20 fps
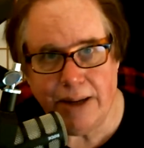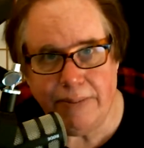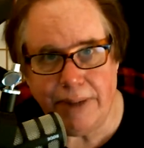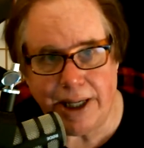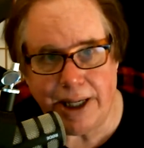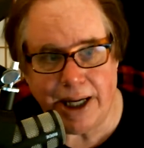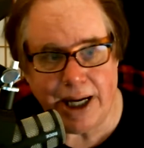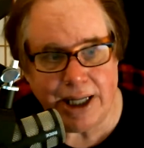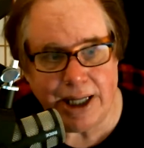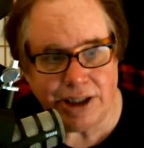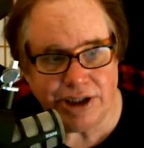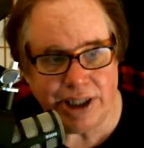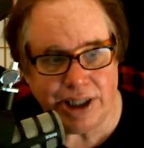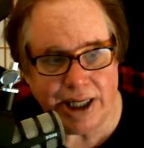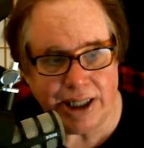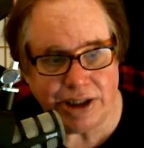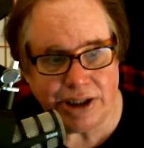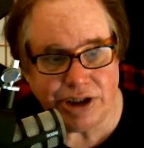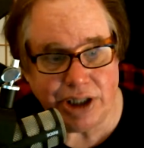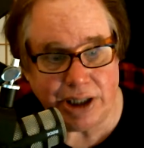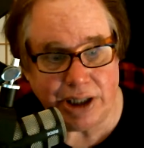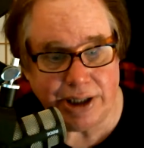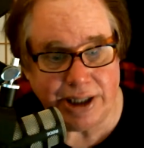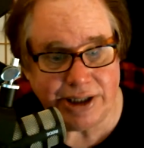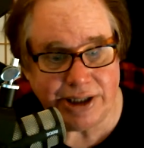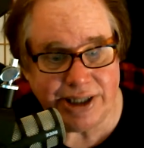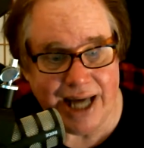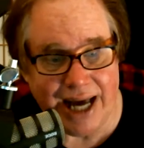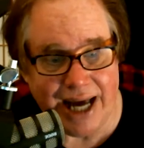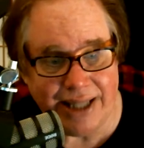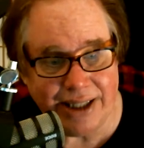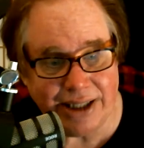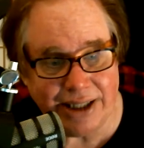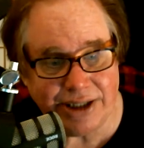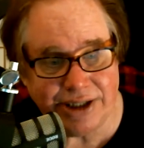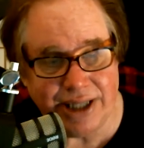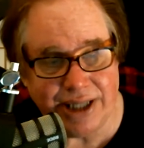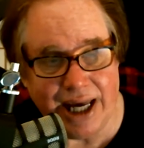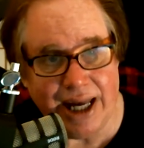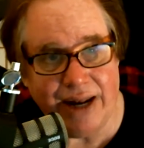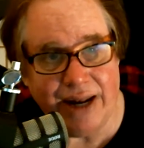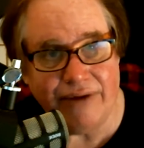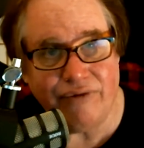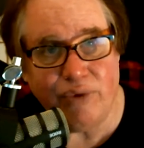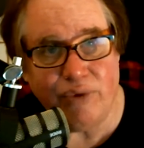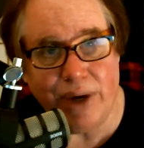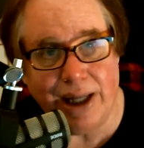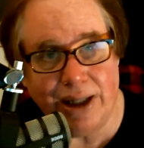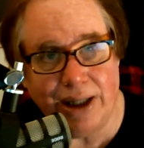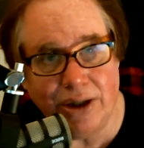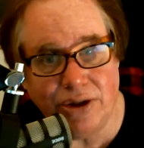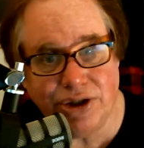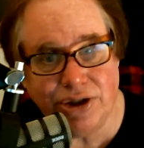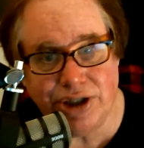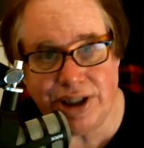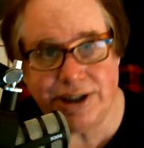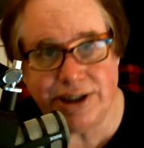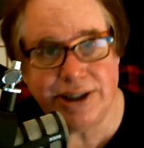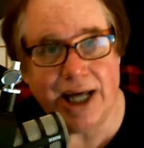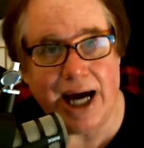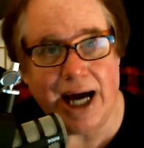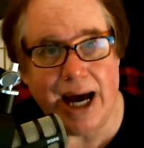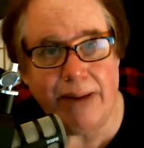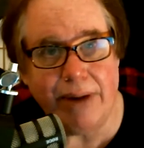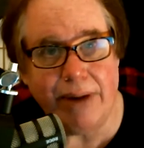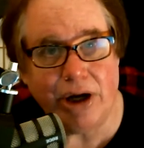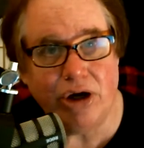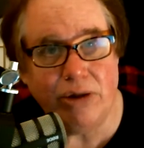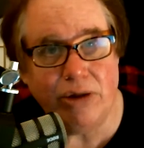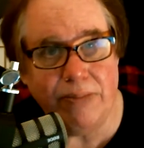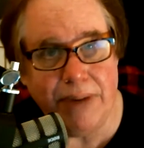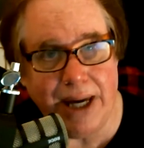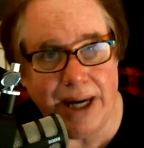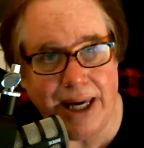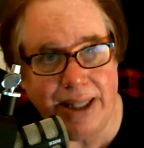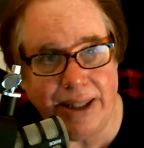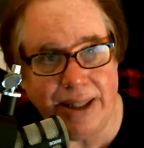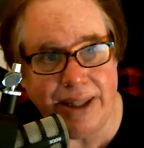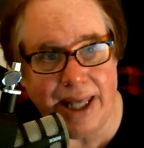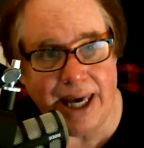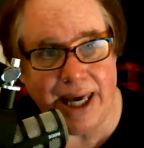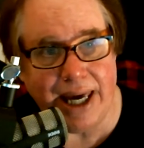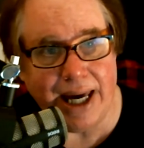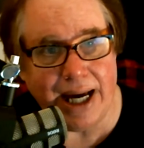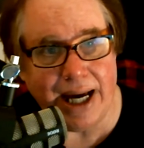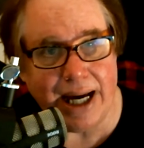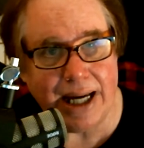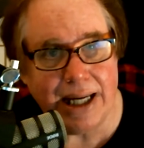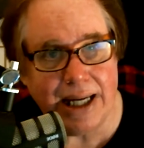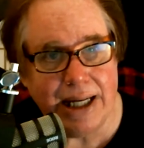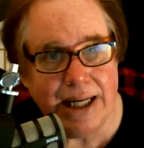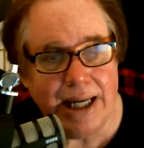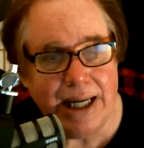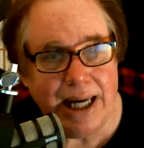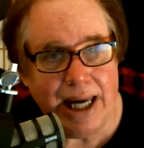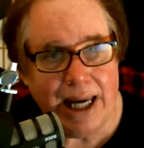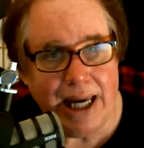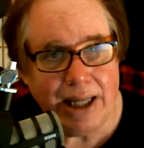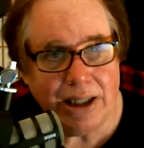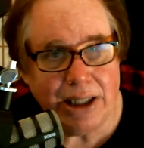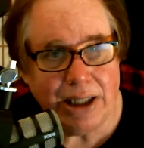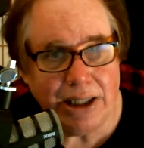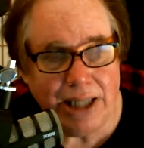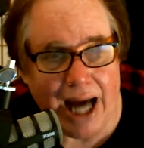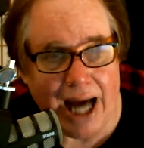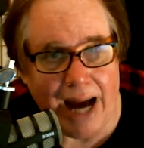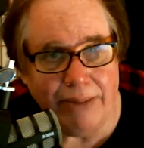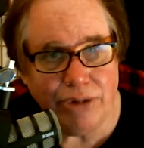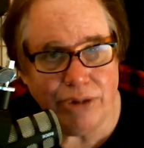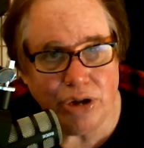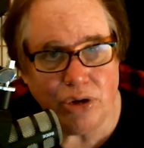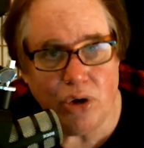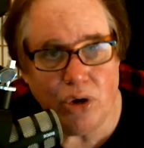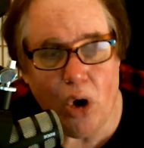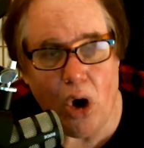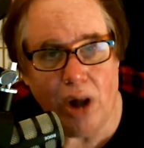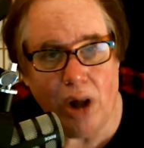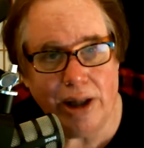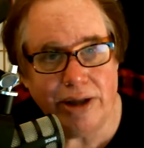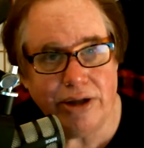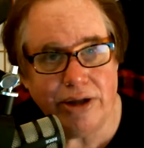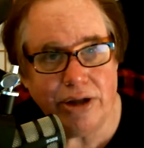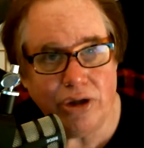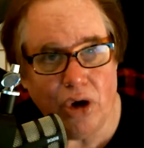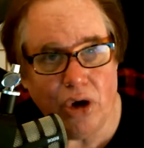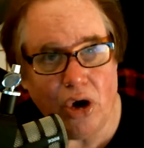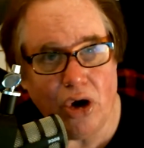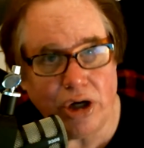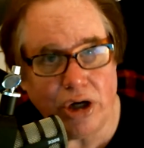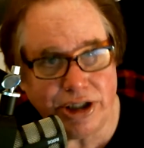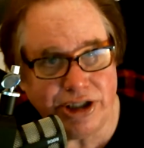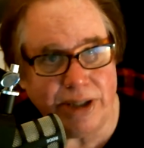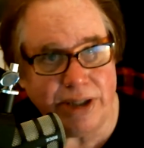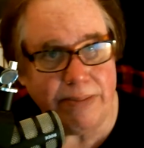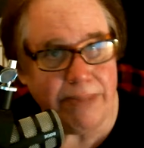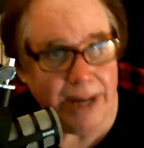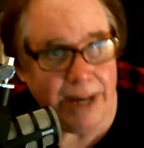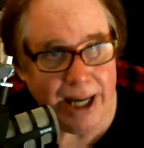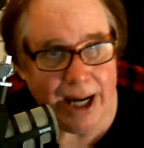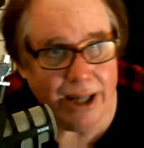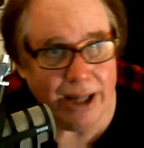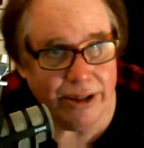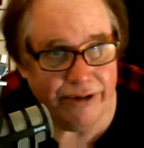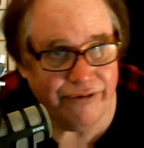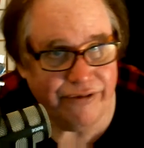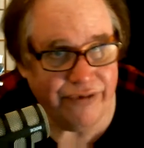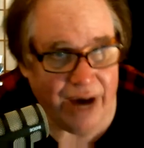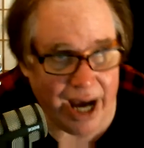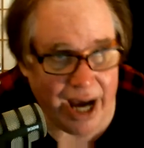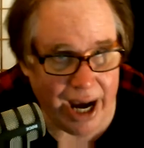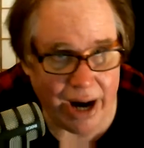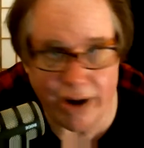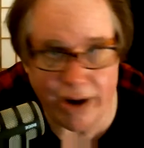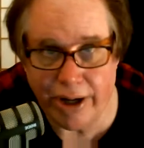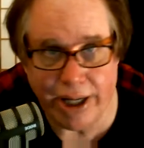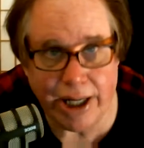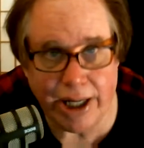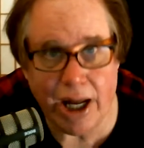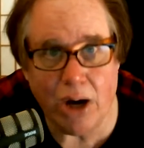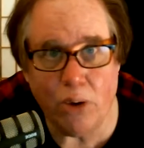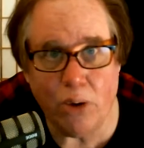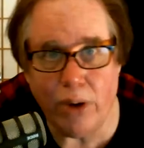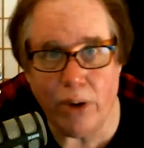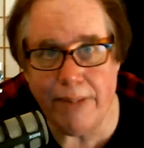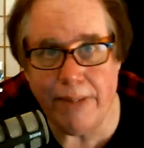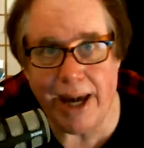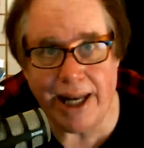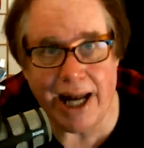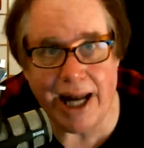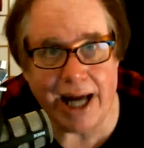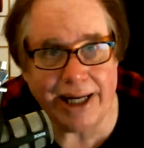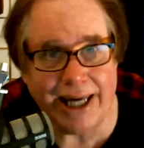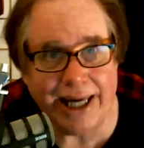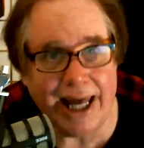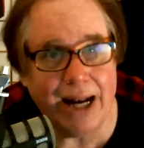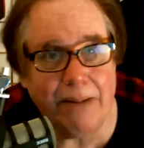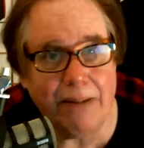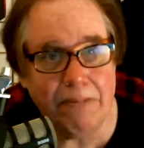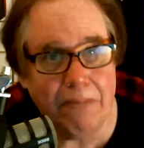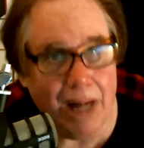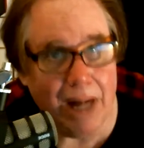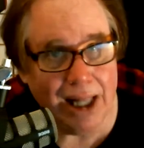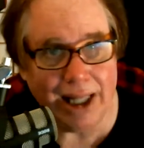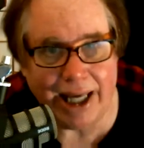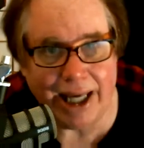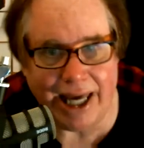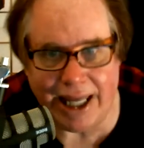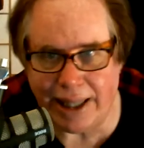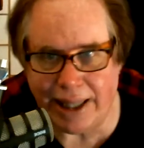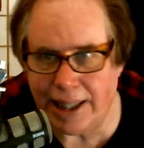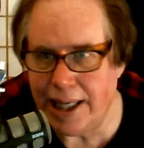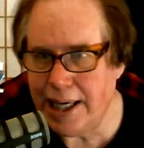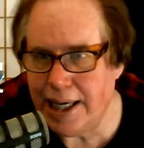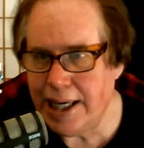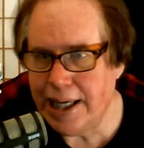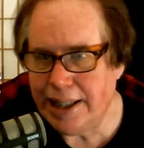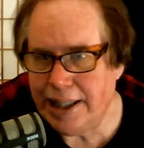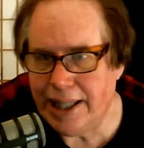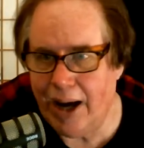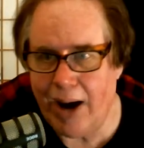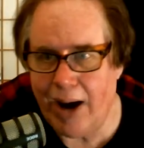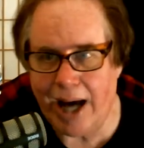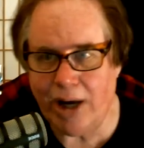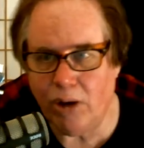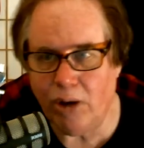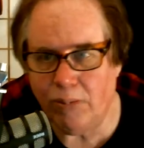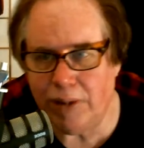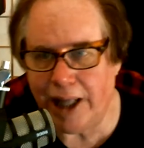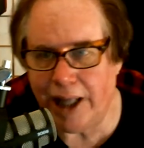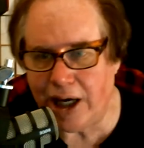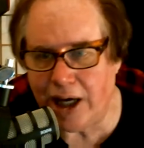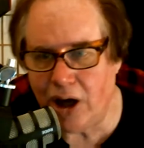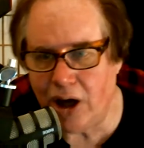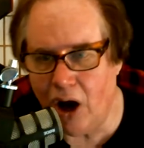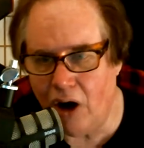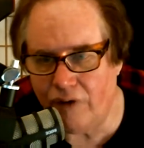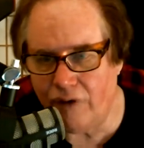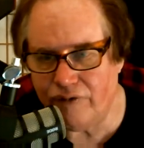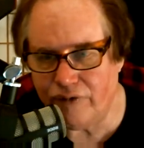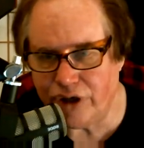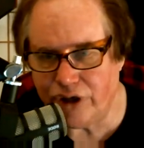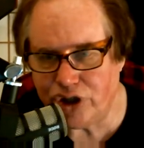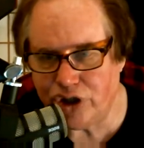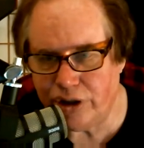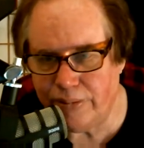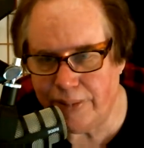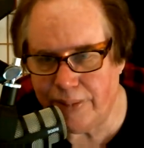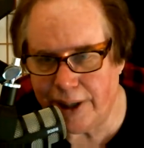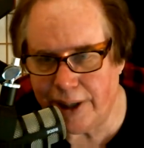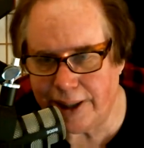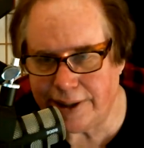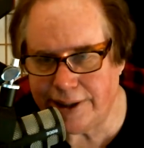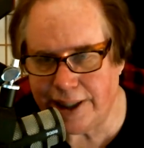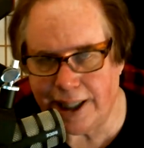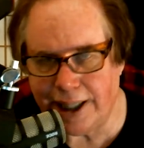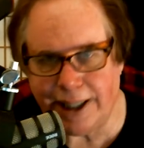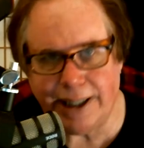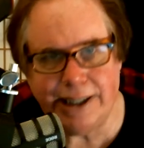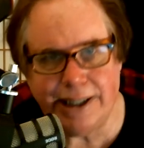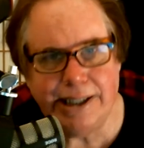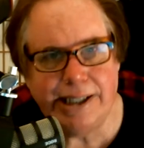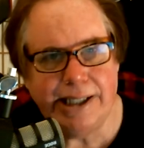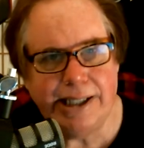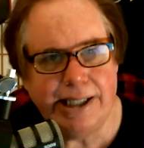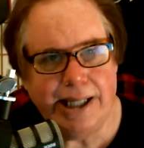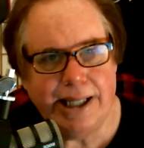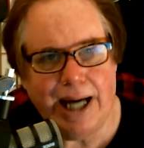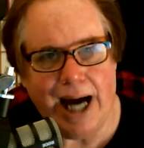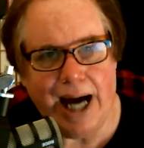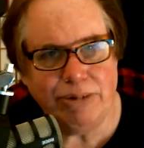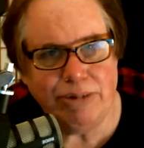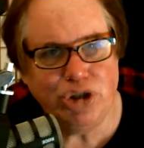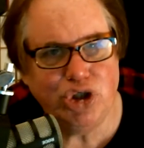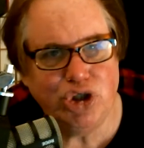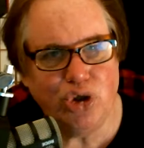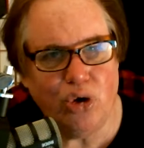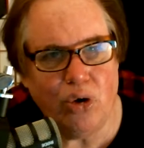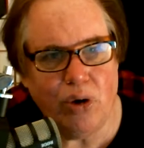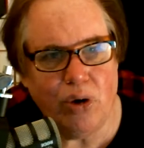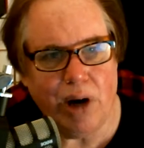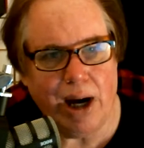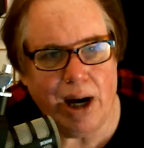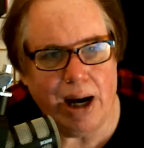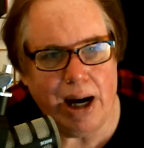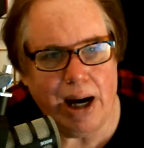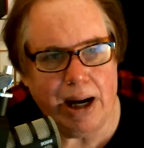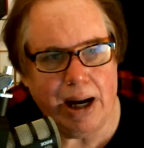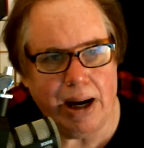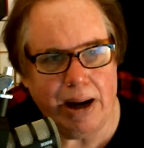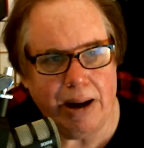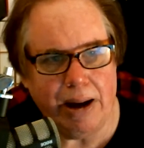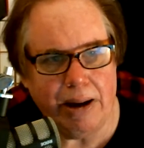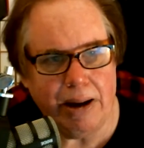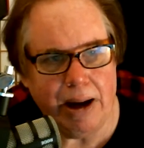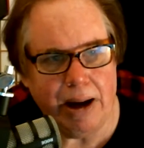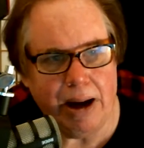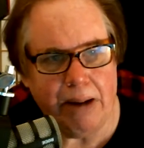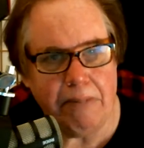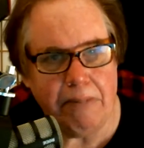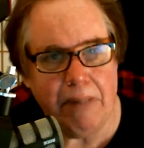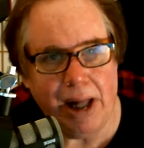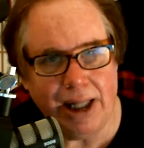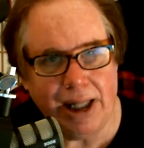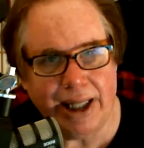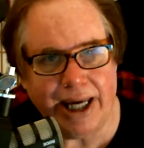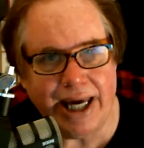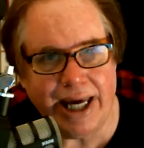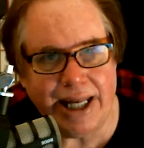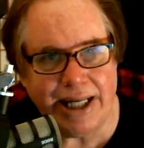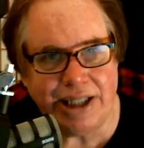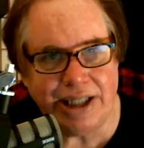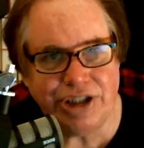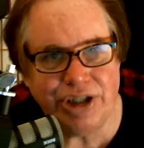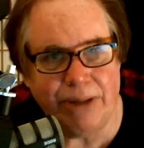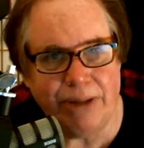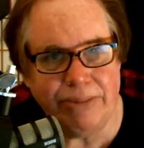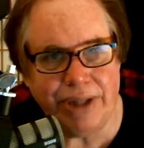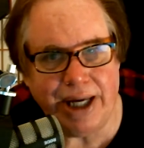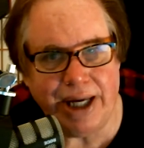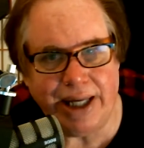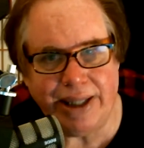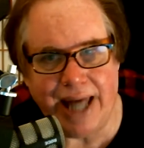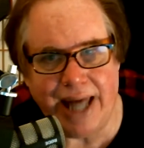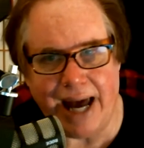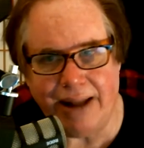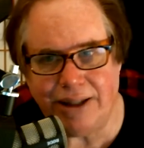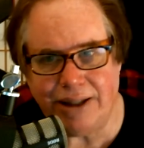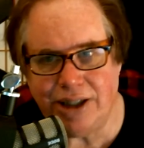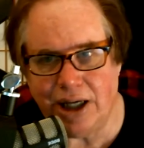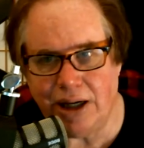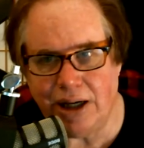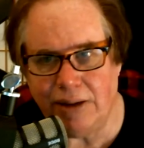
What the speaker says: Because as DeSantis said, if we lose this time, it could be the time to call in the dogs and pee on the fire. You know, we may not get a mulligan. Now, I don't play golf, Richard, but I'm sure a mulligan is something that